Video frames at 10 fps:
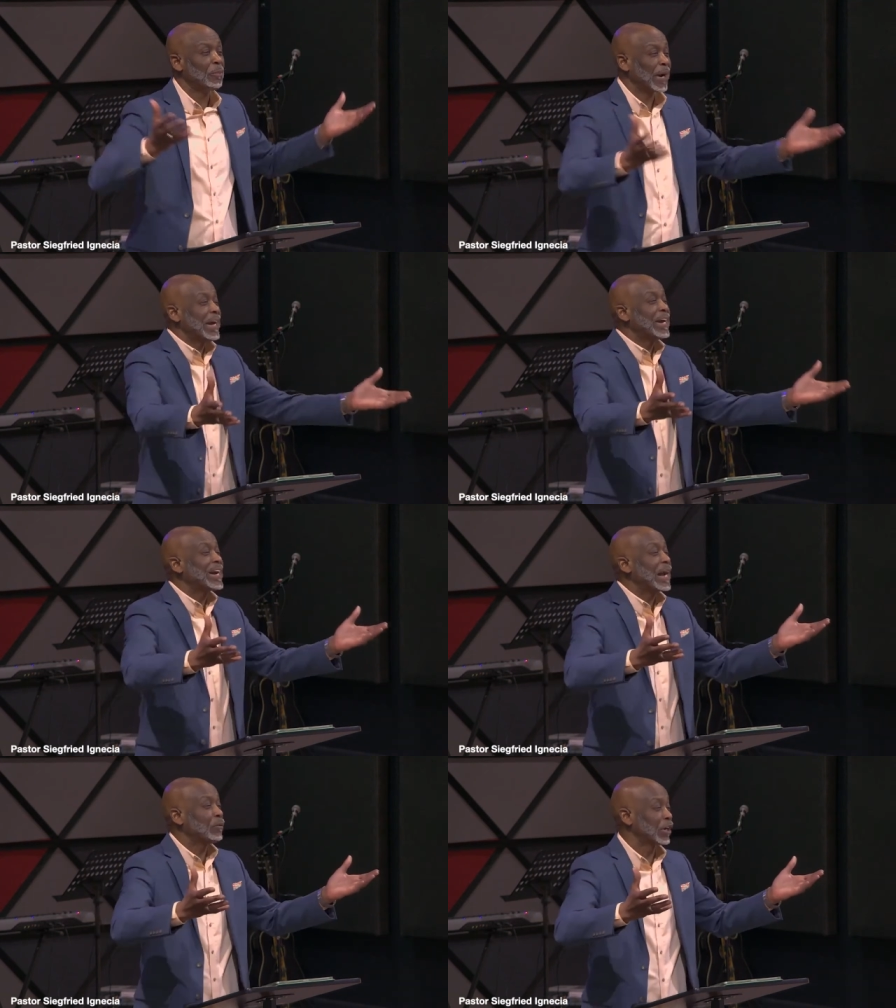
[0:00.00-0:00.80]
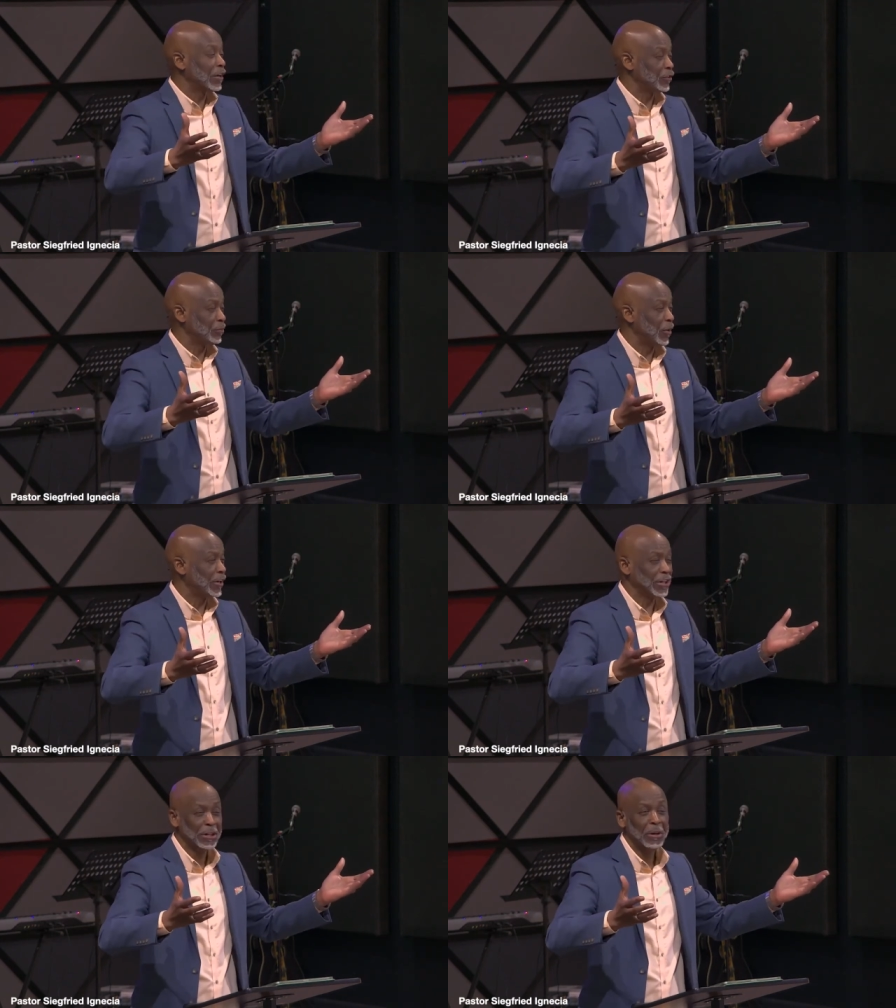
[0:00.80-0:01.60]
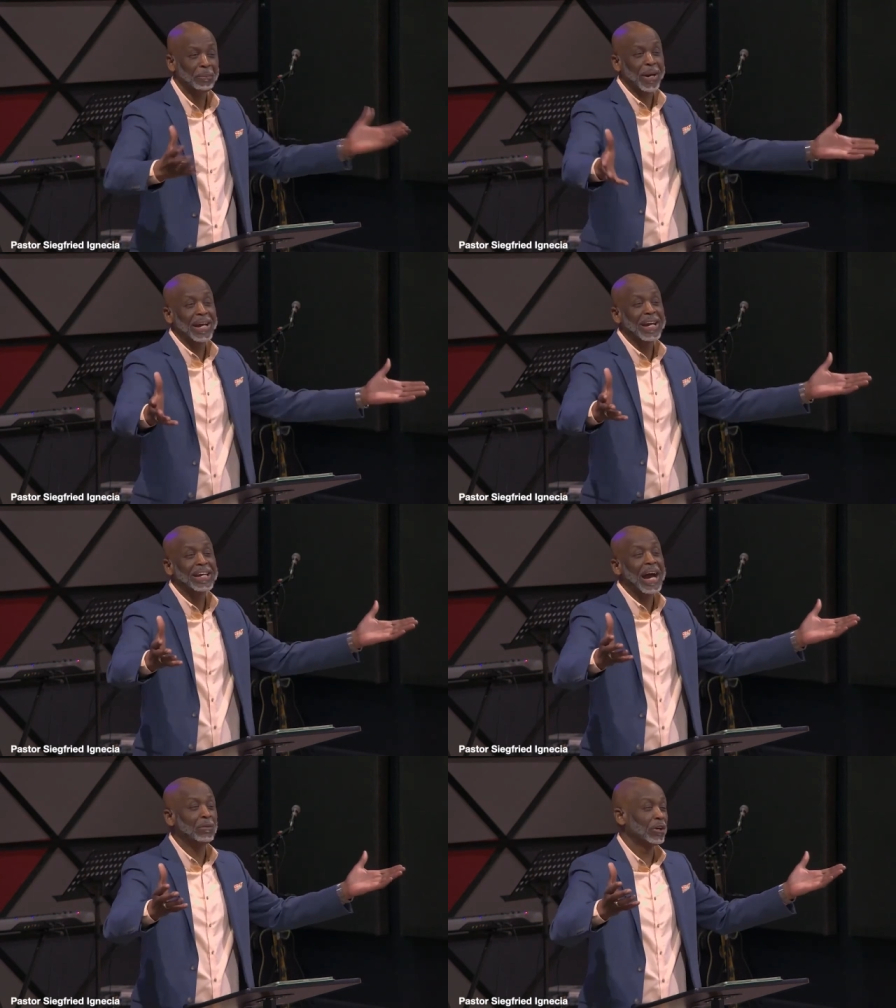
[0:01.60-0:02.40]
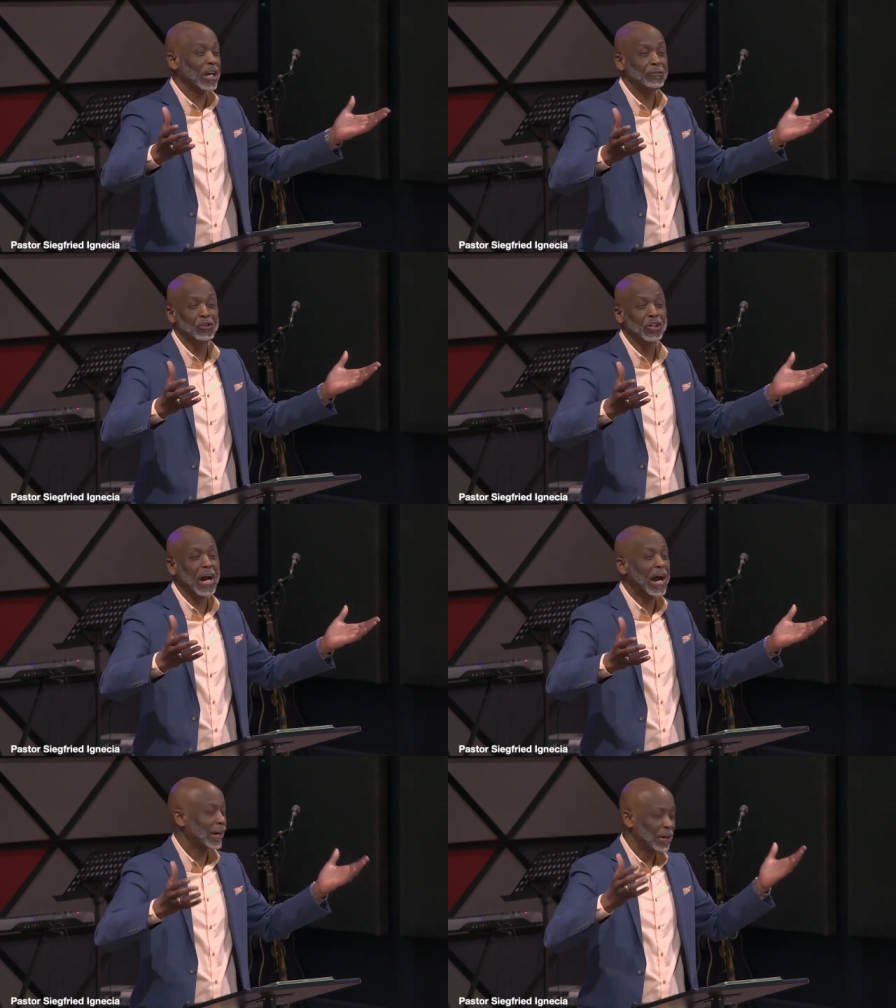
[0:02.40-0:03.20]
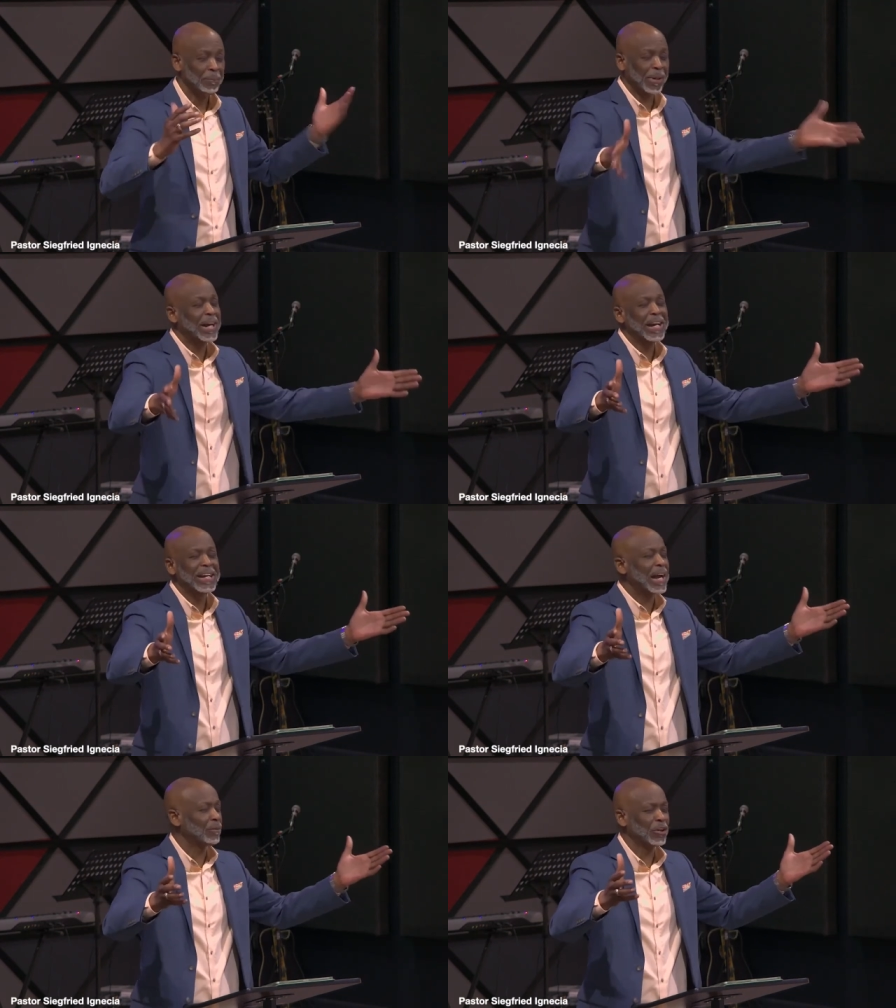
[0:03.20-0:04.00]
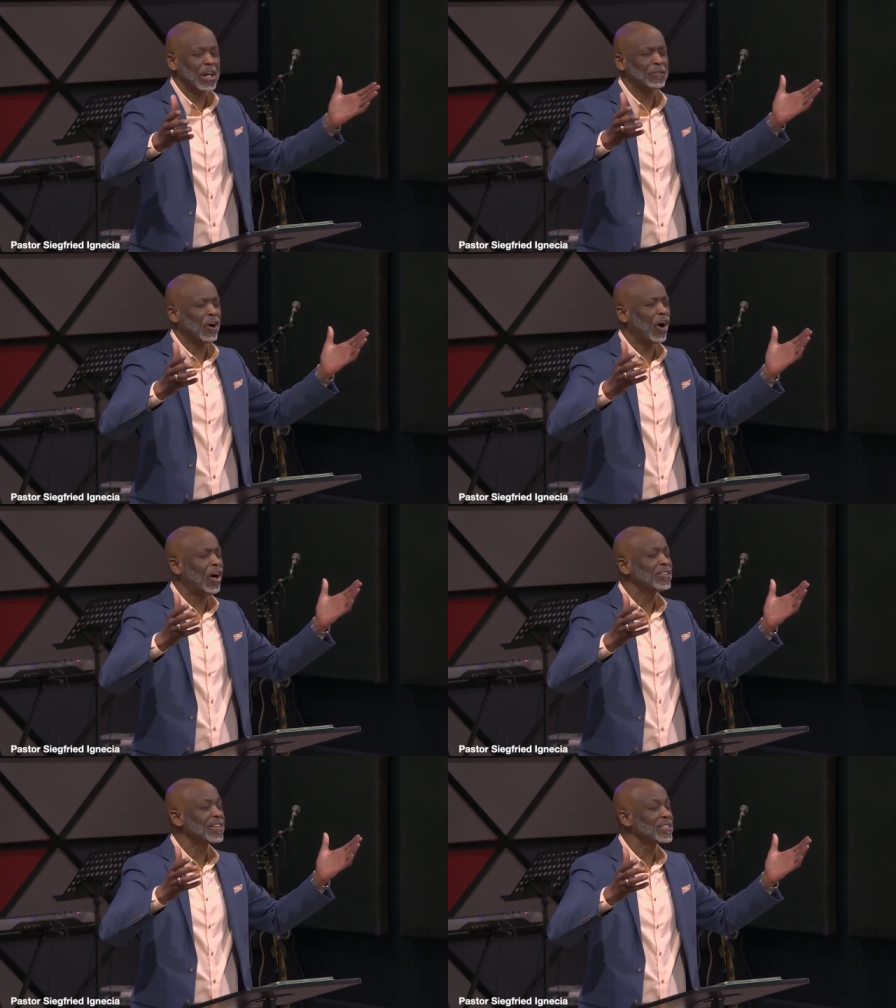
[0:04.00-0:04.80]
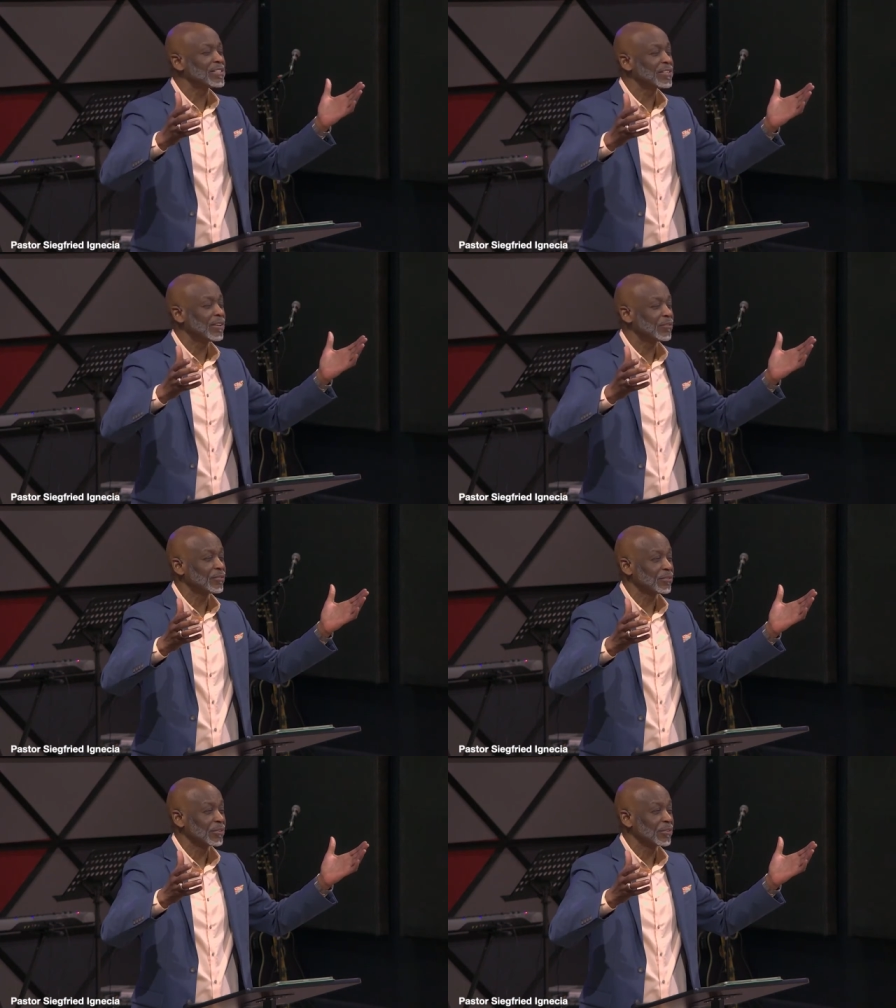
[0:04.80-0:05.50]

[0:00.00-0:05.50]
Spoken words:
Praying God will give you money. Praying God will give you a car. Praying God will give you all this stuff.